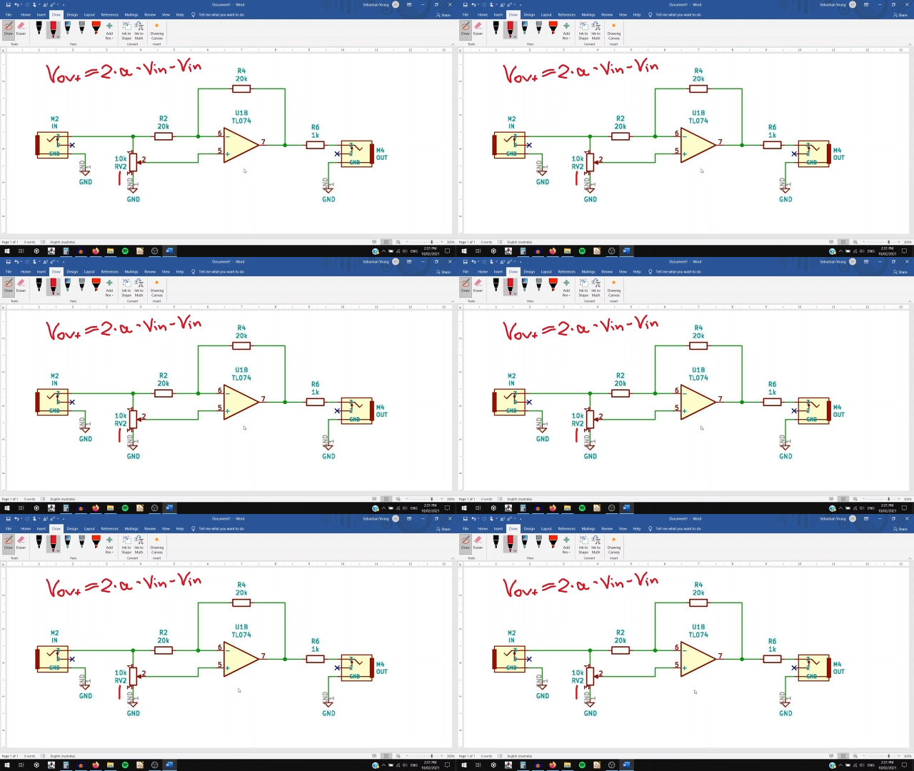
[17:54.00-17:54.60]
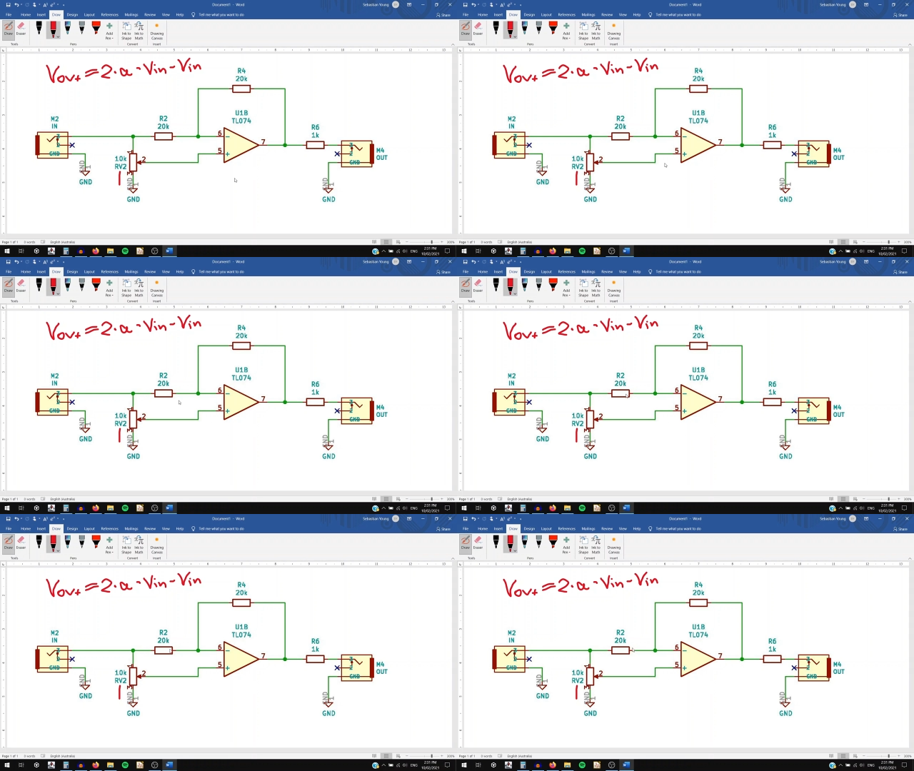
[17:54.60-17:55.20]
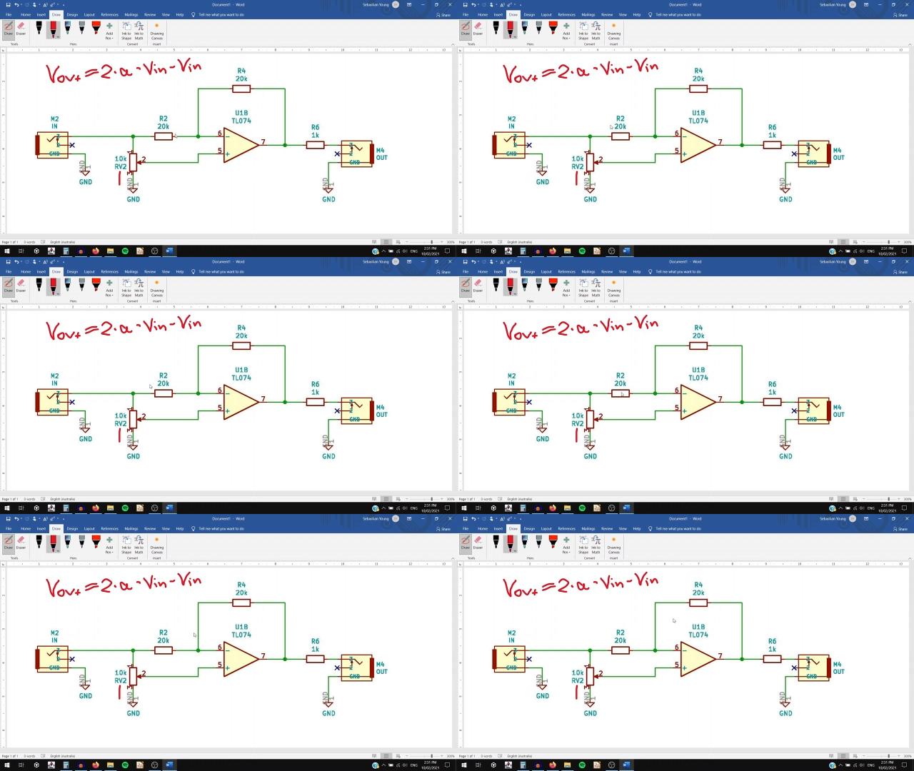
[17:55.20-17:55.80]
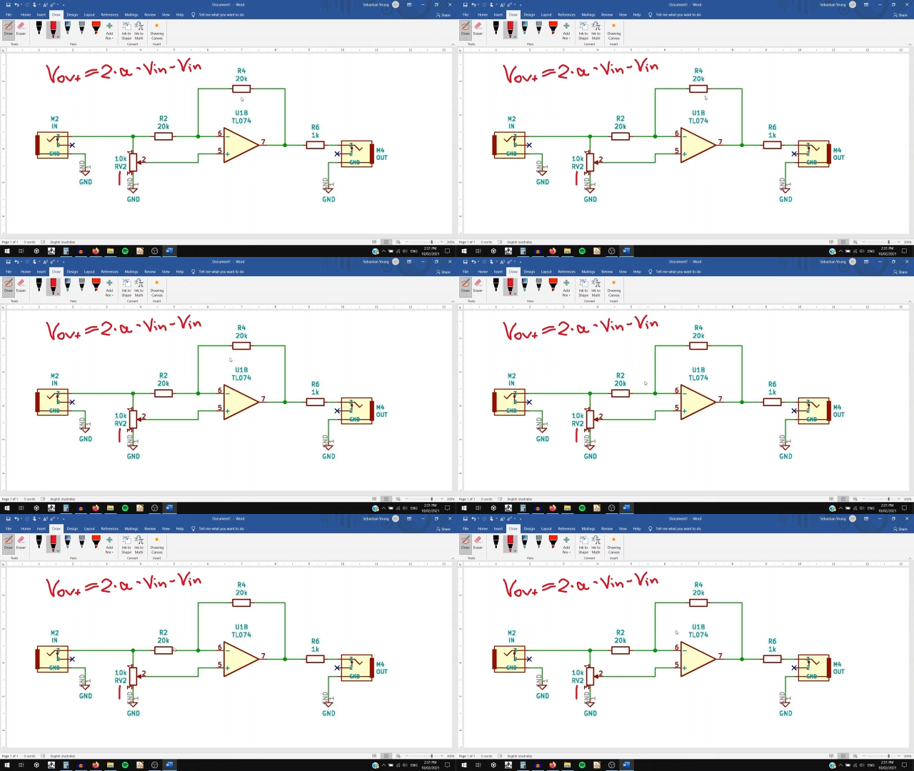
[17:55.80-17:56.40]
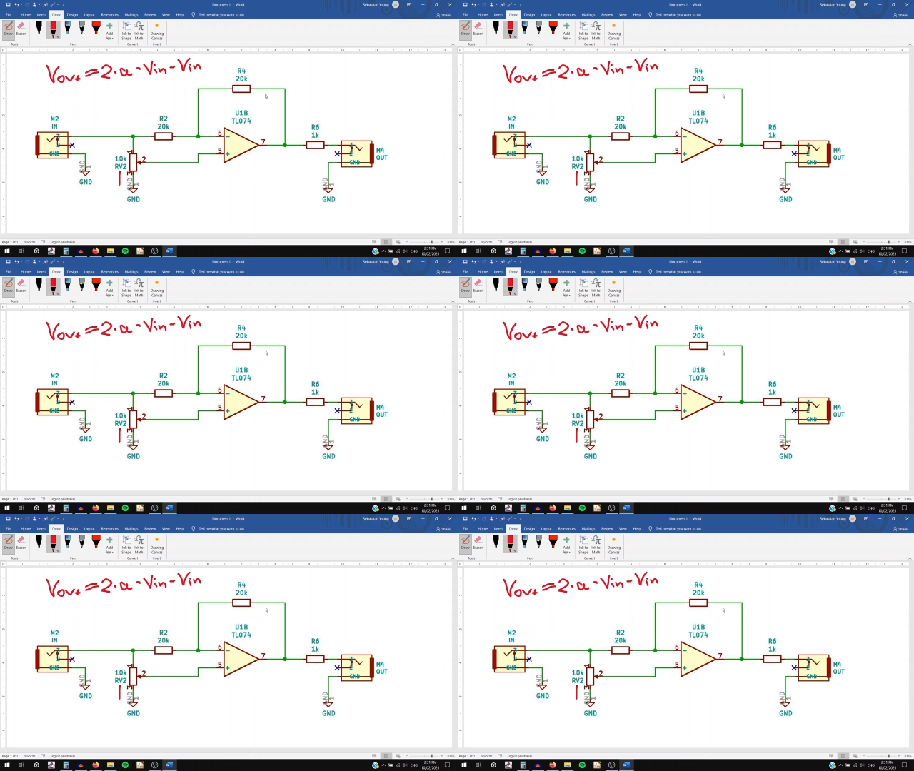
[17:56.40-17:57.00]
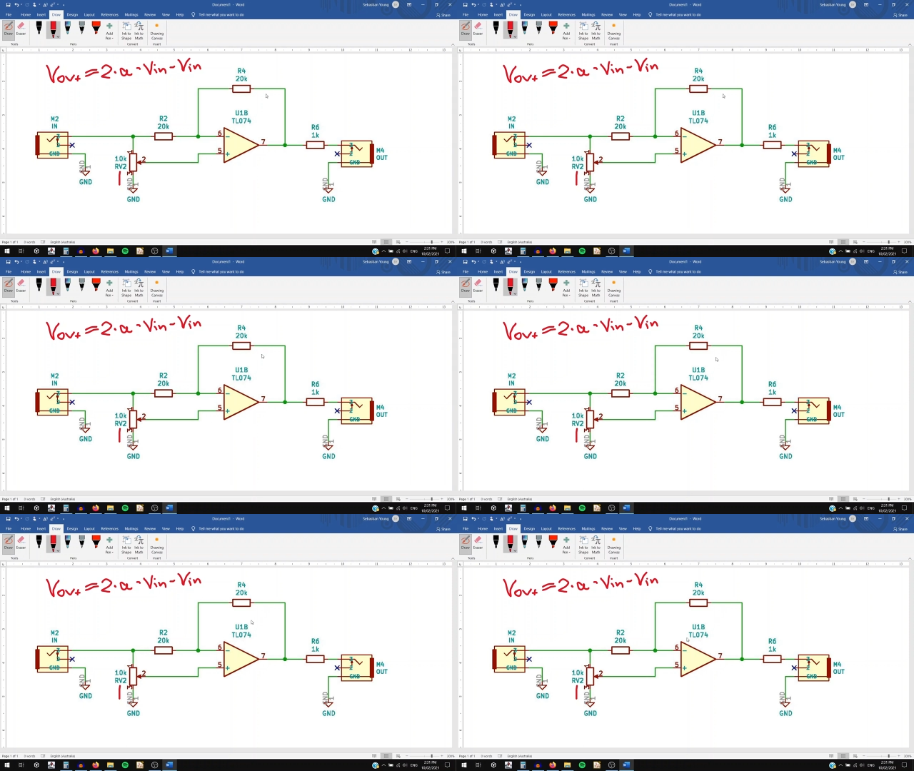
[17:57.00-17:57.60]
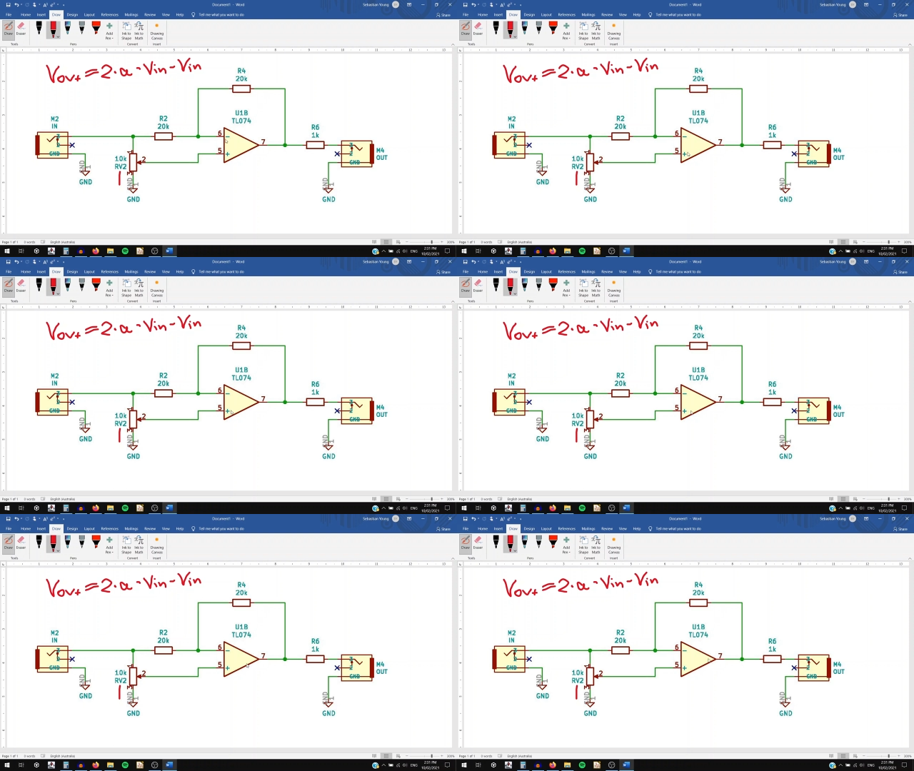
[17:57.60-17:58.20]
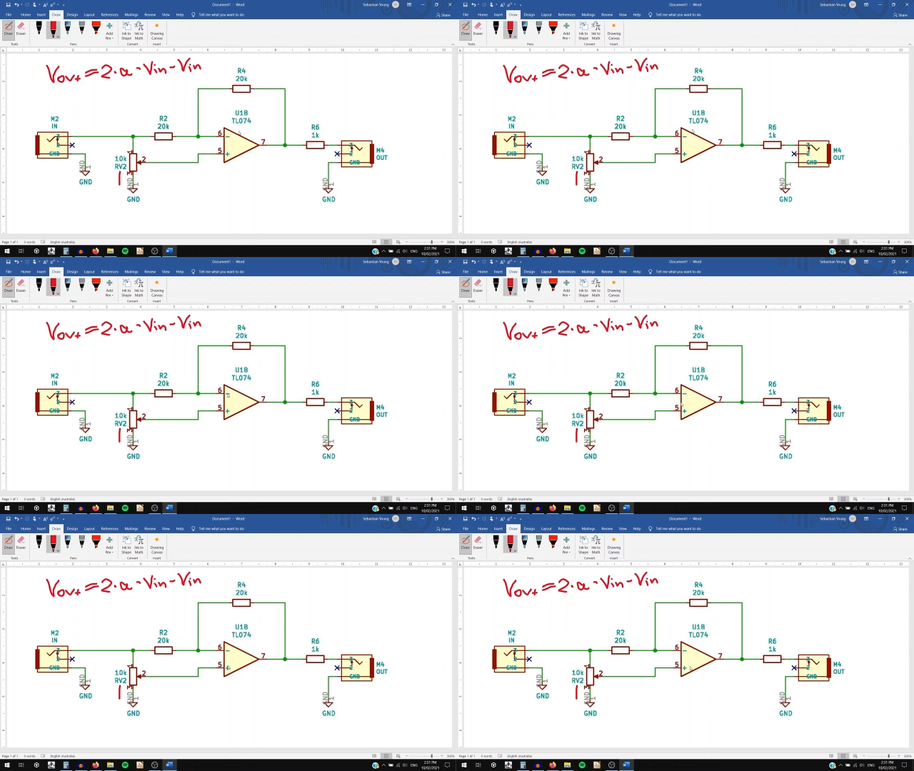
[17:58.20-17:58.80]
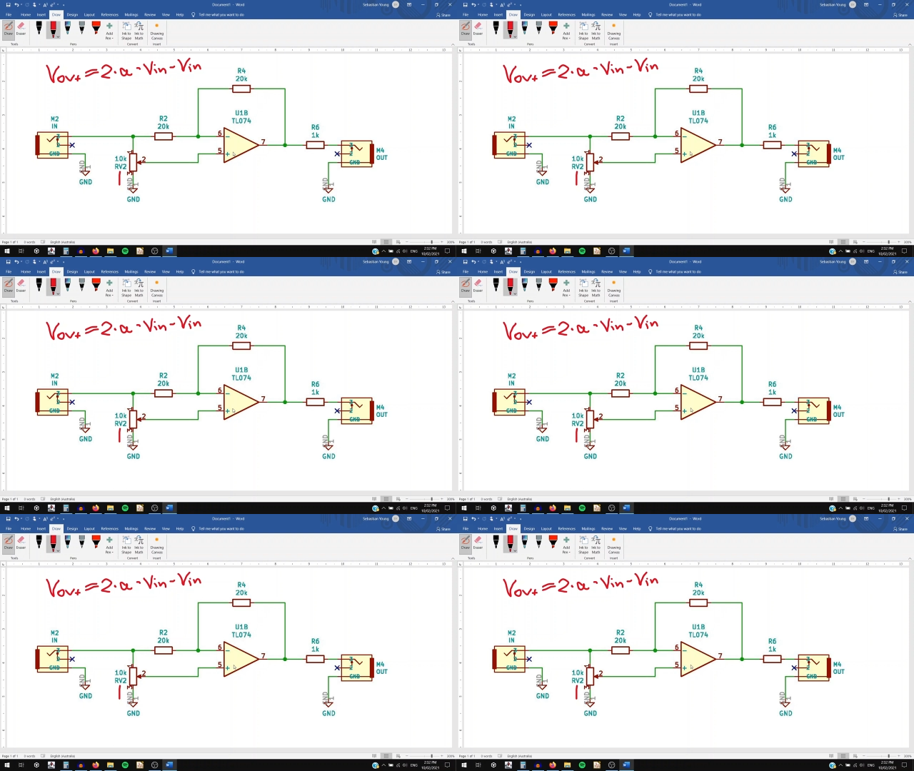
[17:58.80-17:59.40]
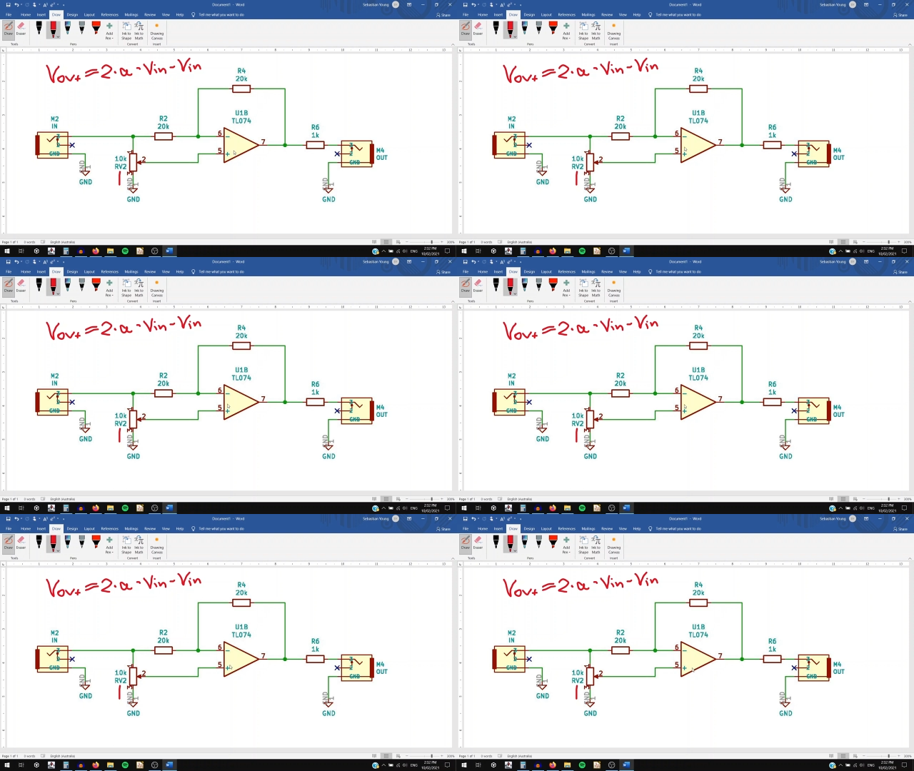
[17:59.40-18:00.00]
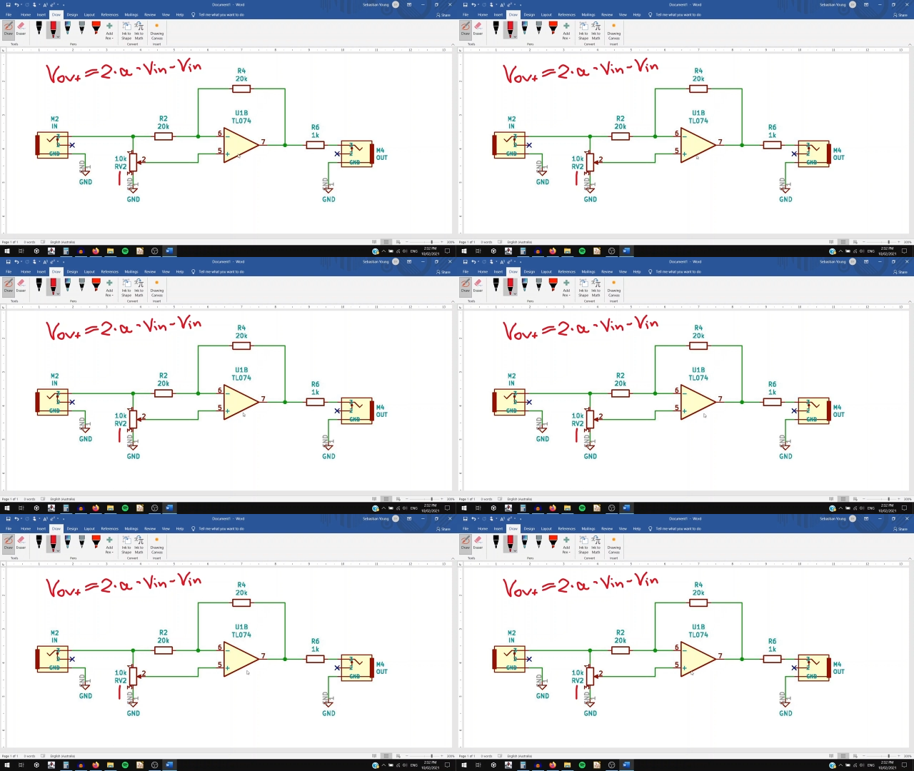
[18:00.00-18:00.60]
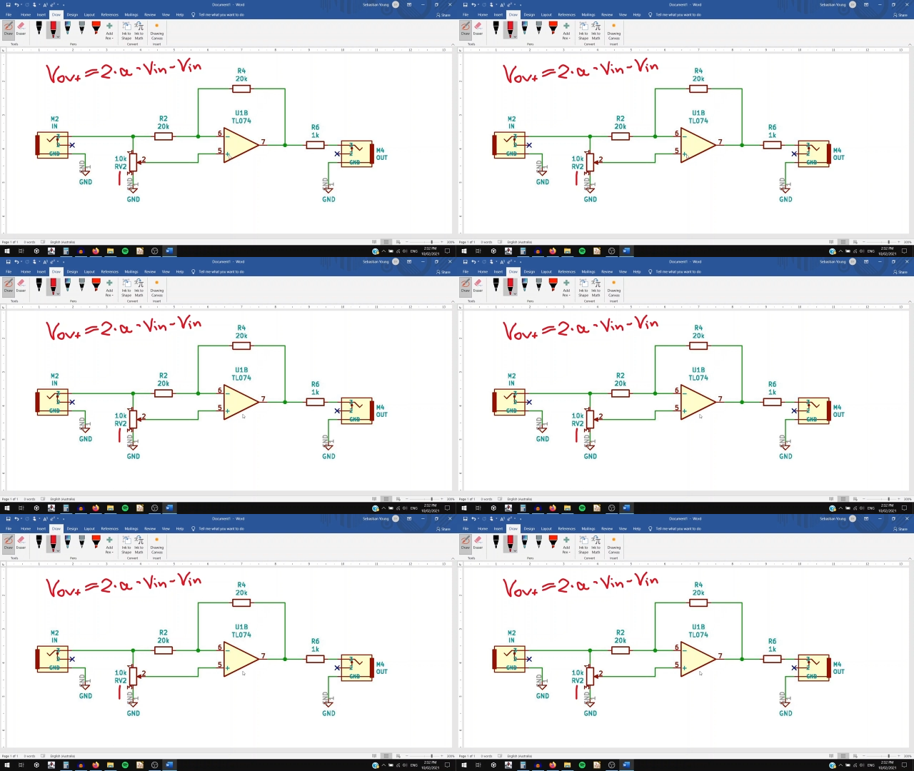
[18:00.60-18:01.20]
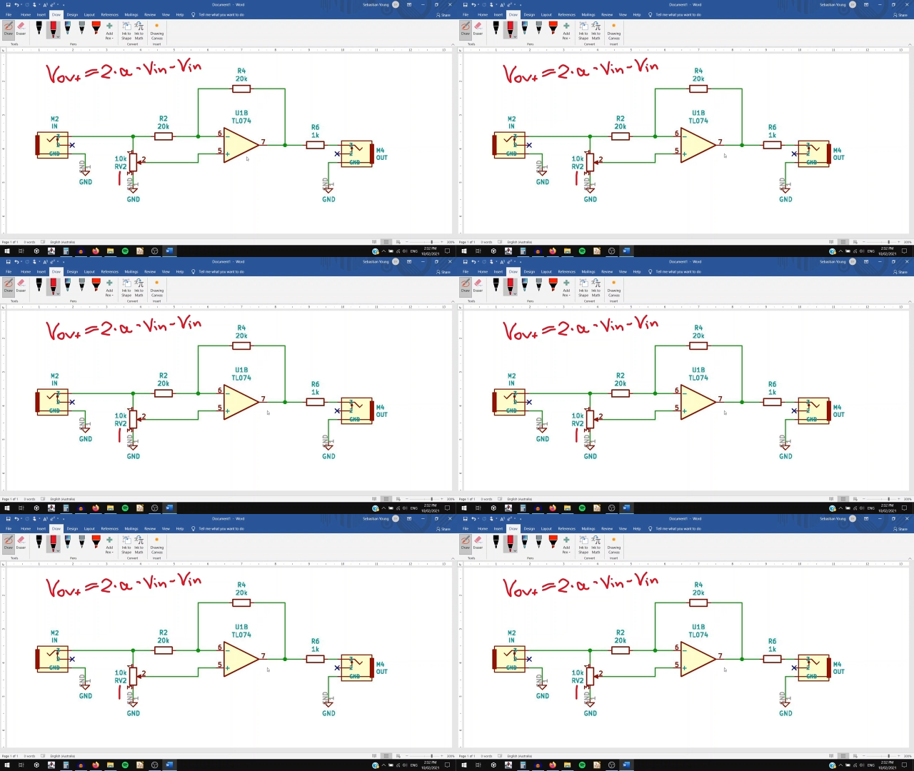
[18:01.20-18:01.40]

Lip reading: [unreadable: no face in view]